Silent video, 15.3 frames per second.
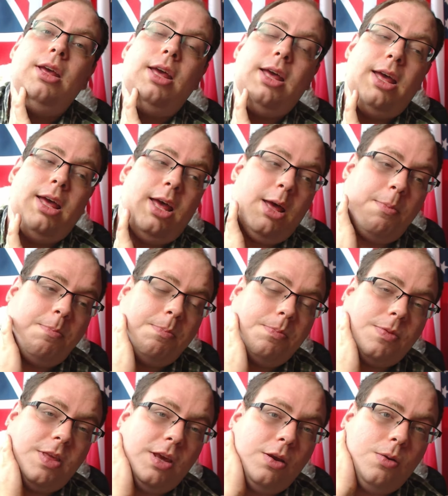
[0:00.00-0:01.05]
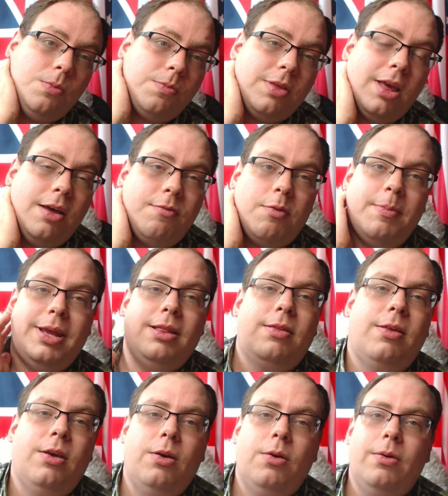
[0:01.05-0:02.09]
to turn them
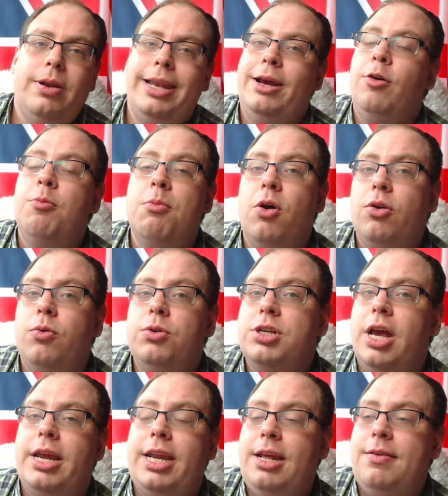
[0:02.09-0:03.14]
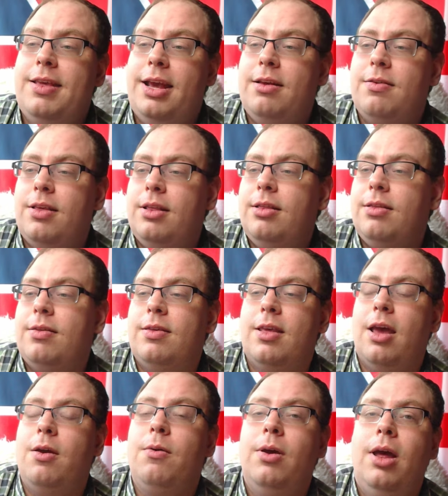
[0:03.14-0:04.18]
into little model Chinese citizens.
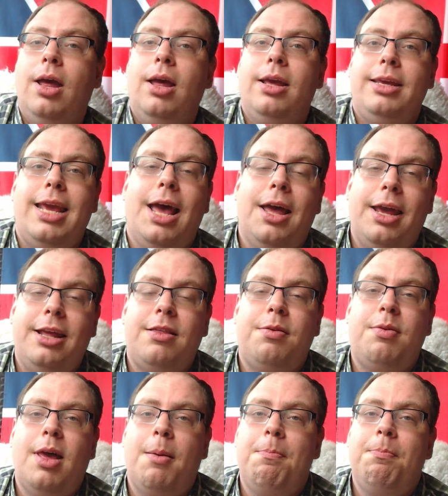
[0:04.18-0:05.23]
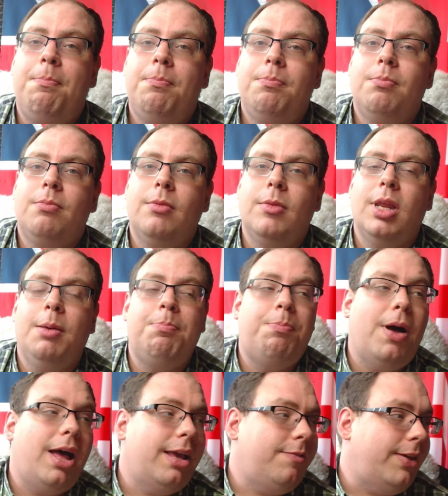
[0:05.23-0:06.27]
So yeah, it's
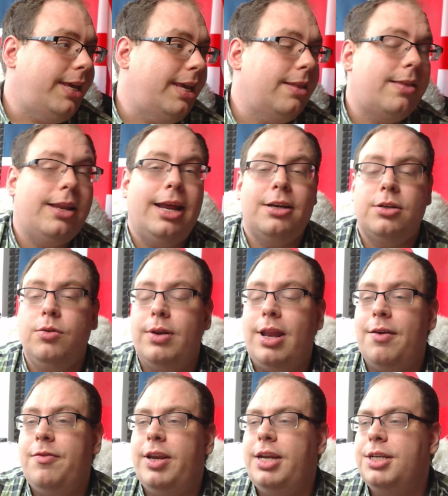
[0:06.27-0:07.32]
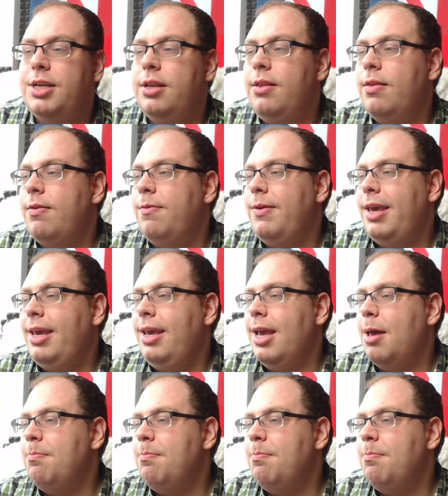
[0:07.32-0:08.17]
by the international definitions, the